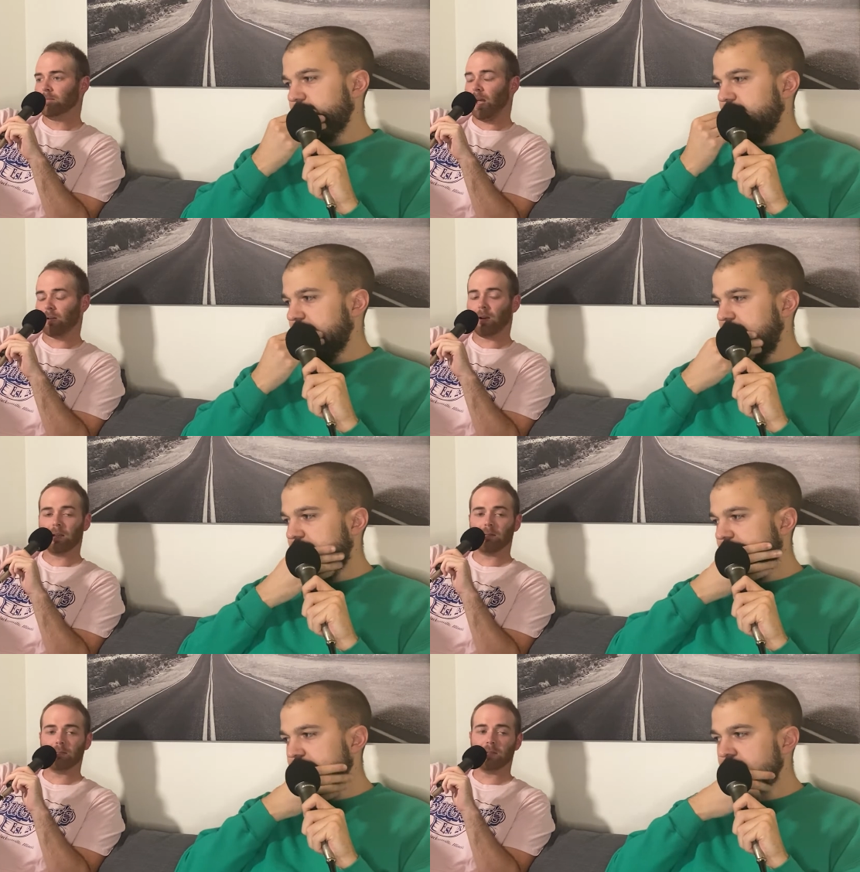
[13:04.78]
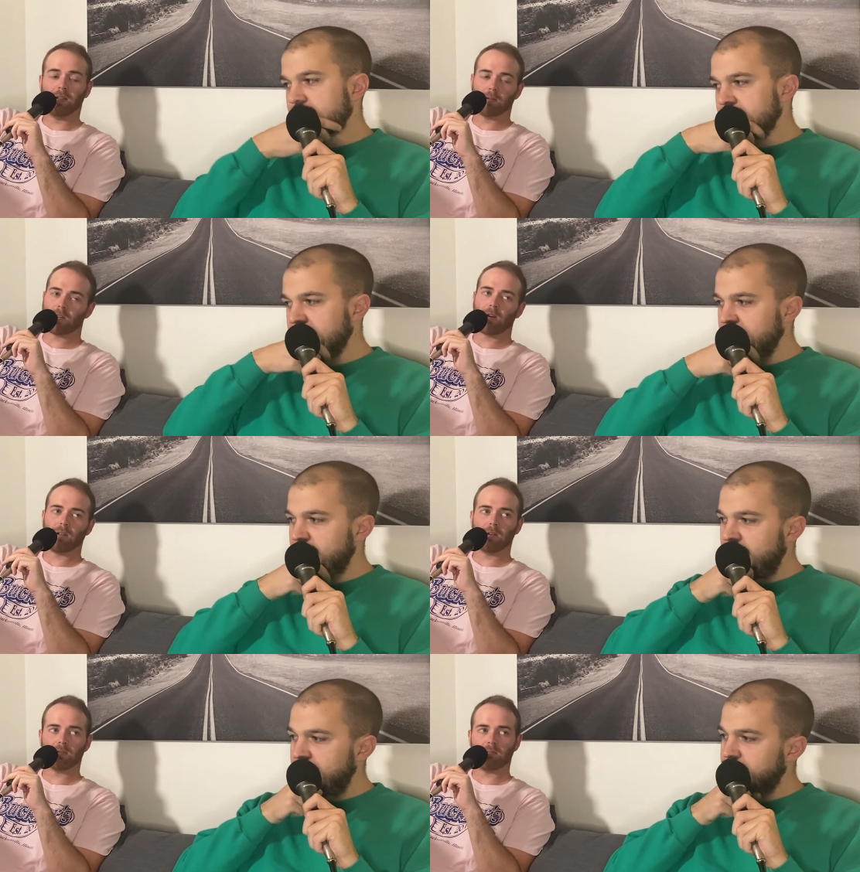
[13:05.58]
Speaker 1: not great. Neither is Darrell
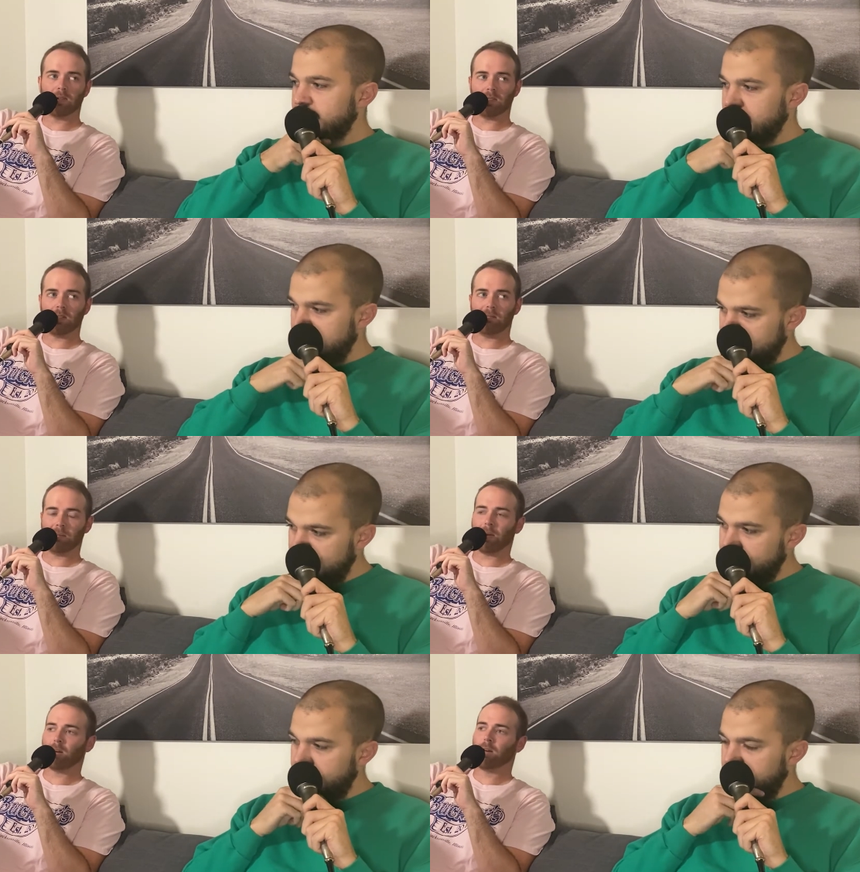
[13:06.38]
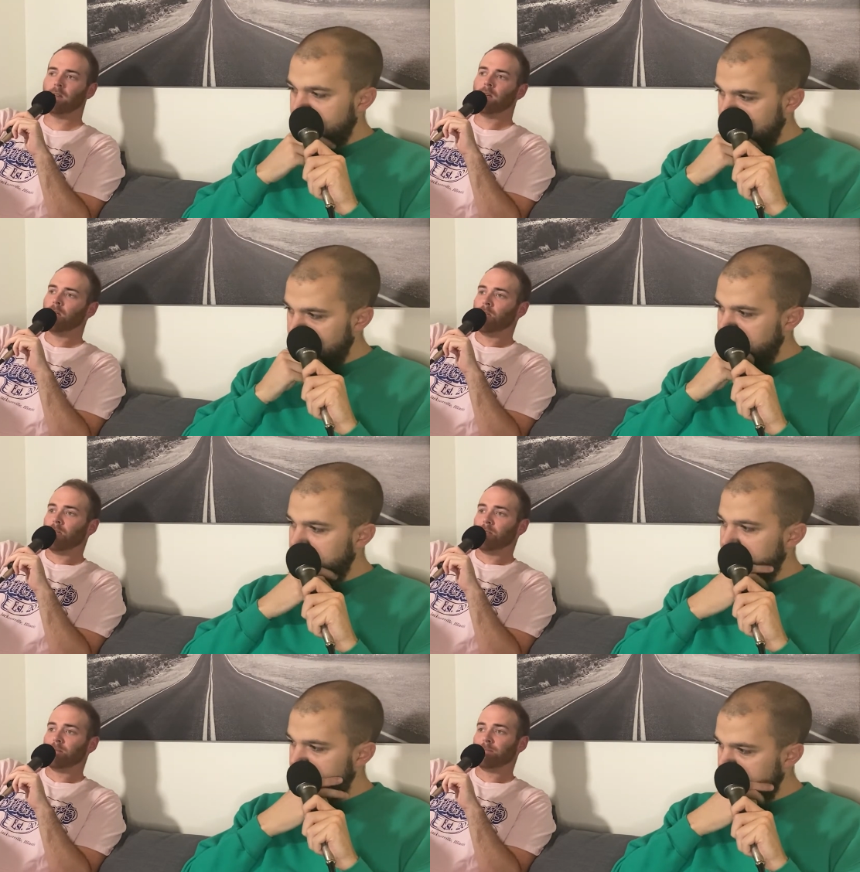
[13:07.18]
Henderson, but he's a little bit better.
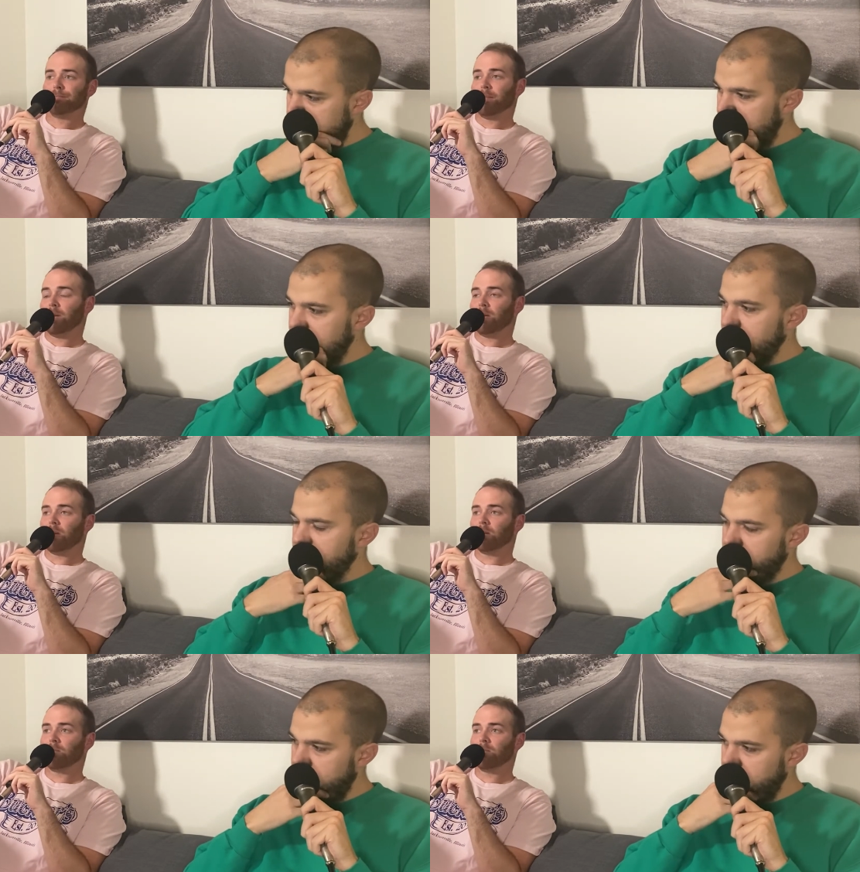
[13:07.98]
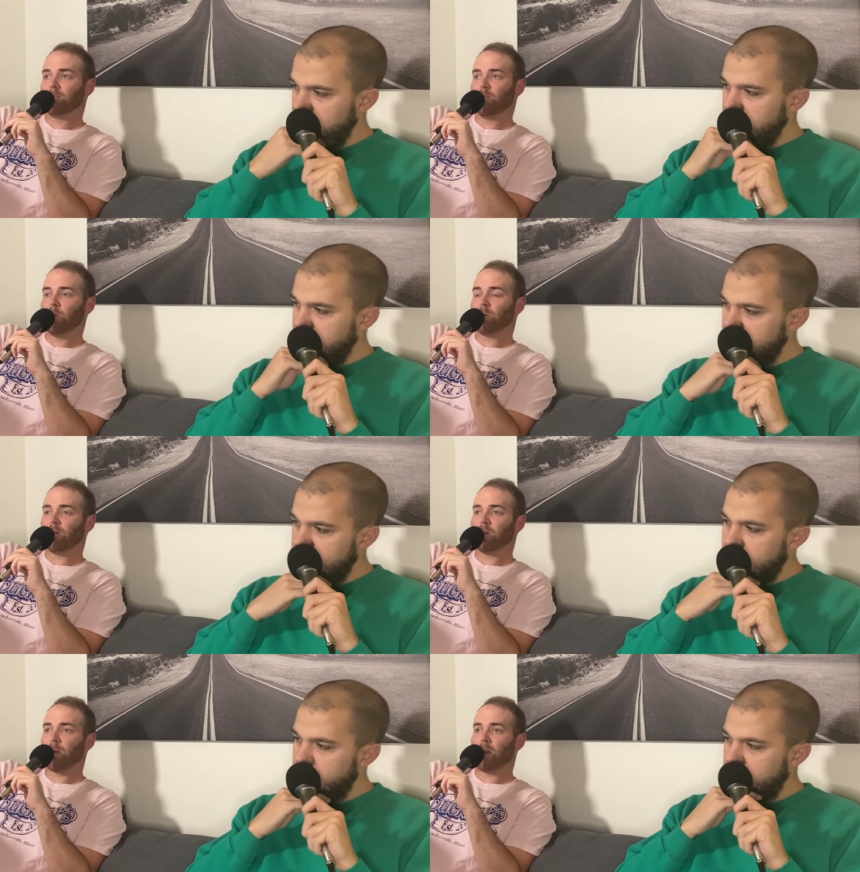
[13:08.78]
I don't know. Feel pretty
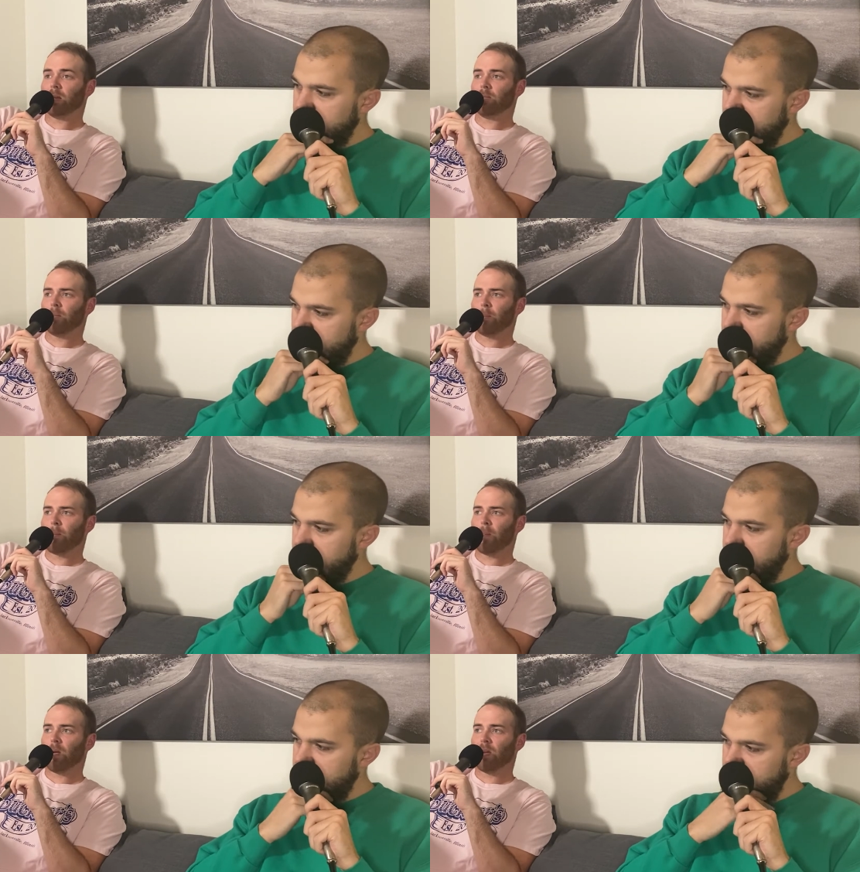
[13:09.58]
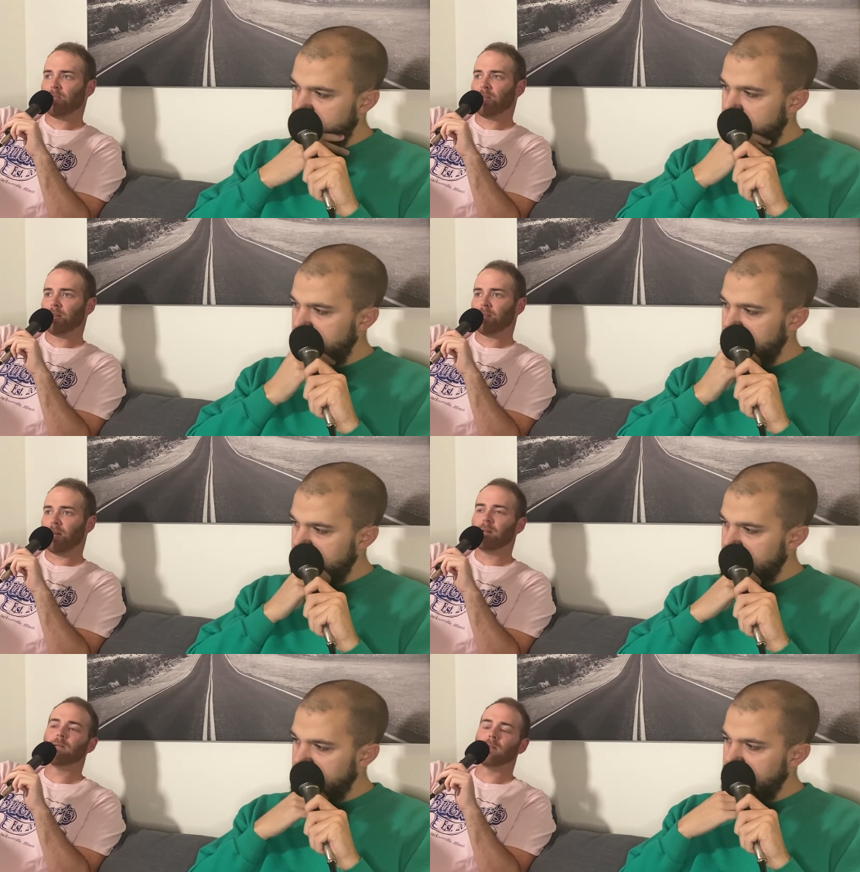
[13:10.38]
good about it. I think
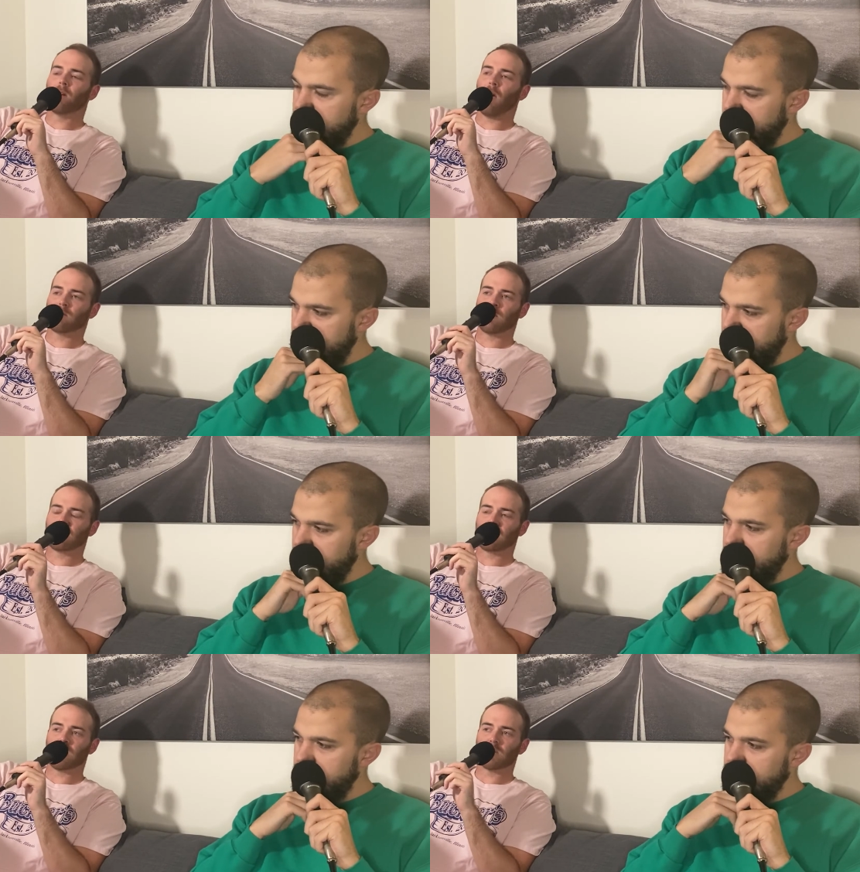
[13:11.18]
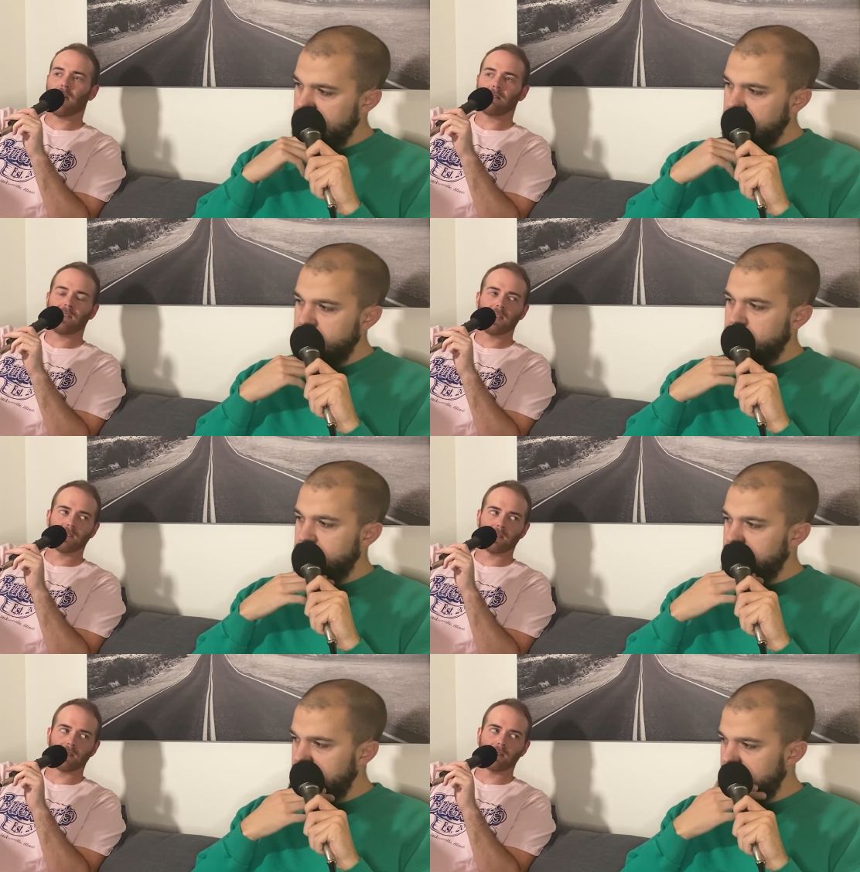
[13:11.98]
I was about to say Sean McVay
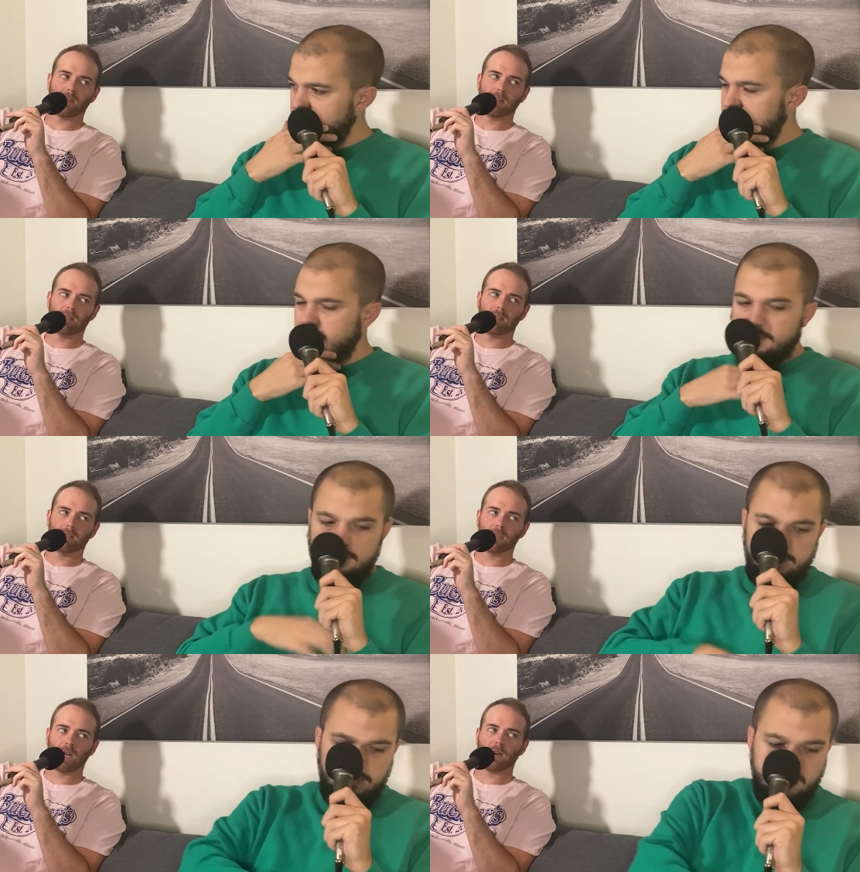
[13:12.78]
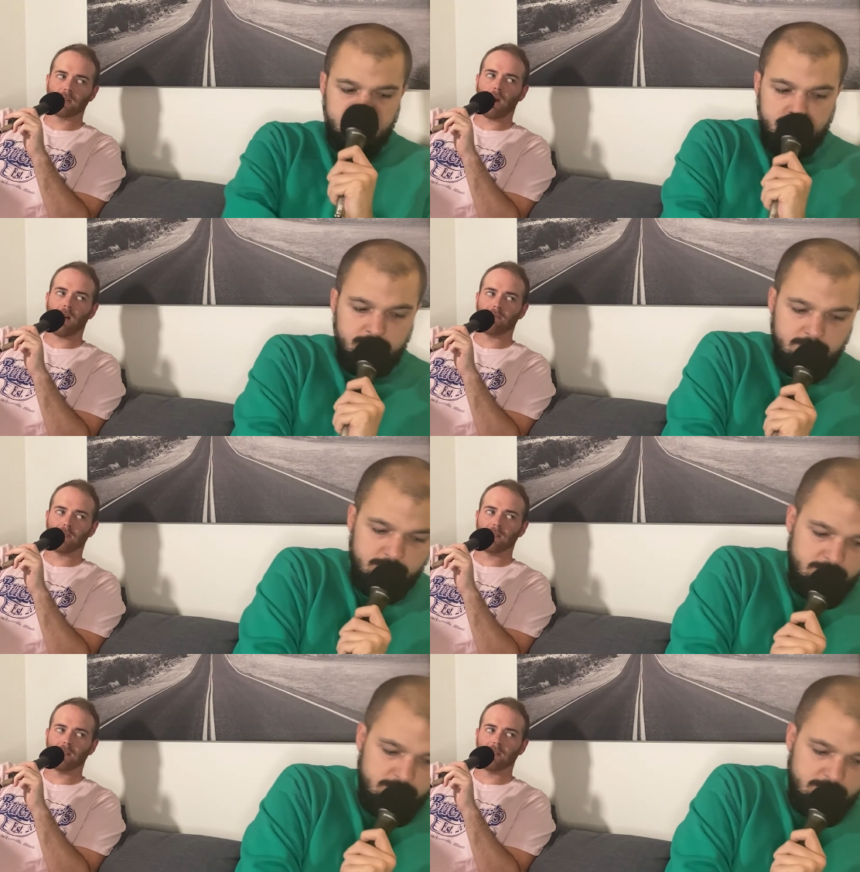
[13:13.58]
took Jared Goff in